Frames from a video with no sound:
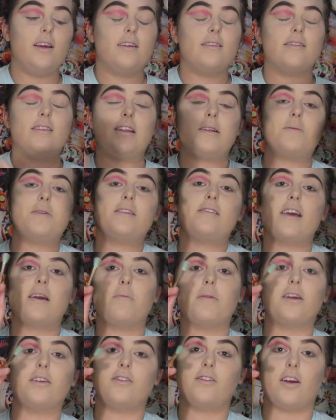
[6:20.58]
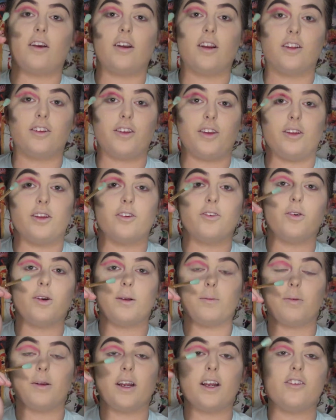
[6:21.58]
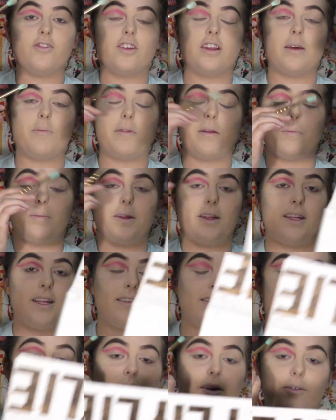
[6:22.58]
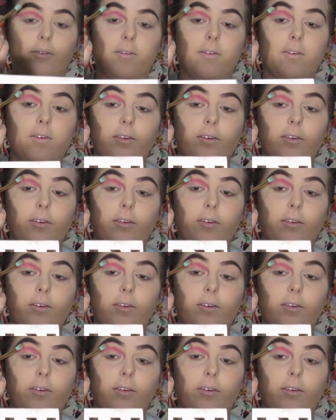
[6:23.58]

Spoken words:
So then I'm going to take my Tarte Unicorn brush, and I'm going to blend this out.